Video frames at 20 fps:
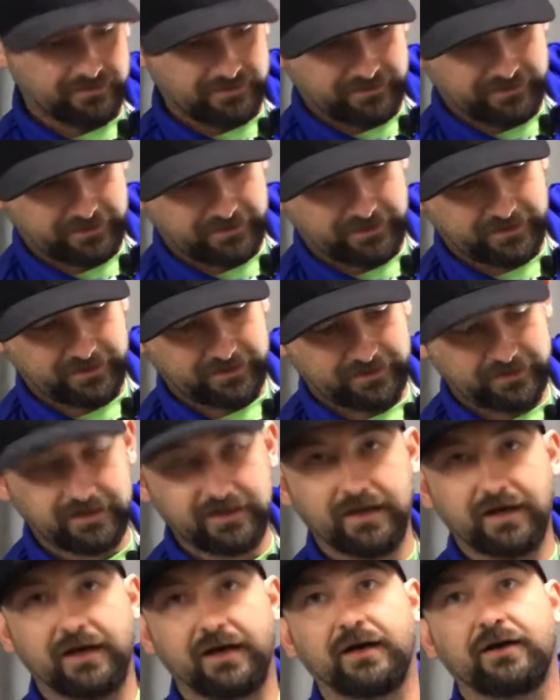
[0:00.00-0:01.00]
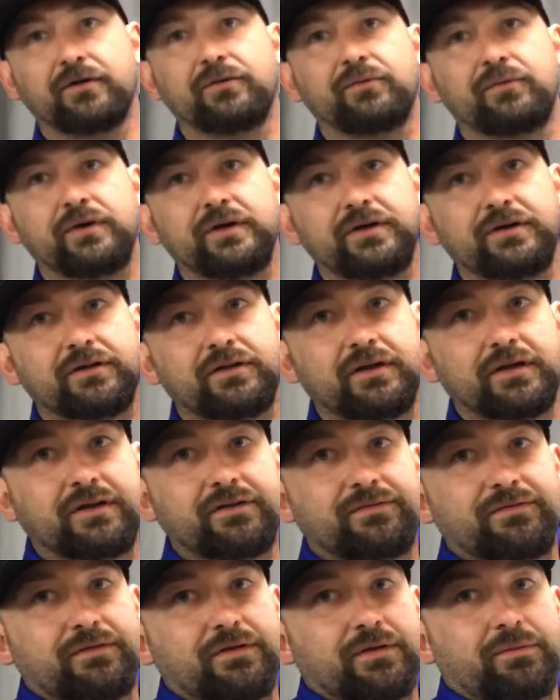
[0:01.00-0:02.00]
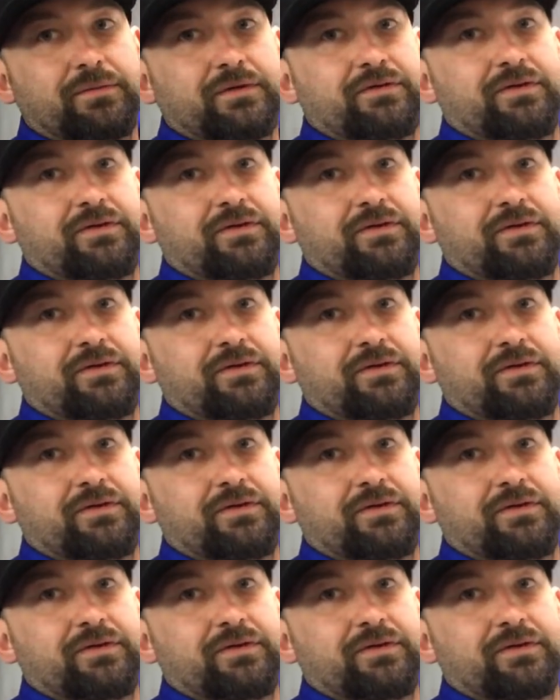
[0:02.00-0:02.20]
And what you're looking for, let me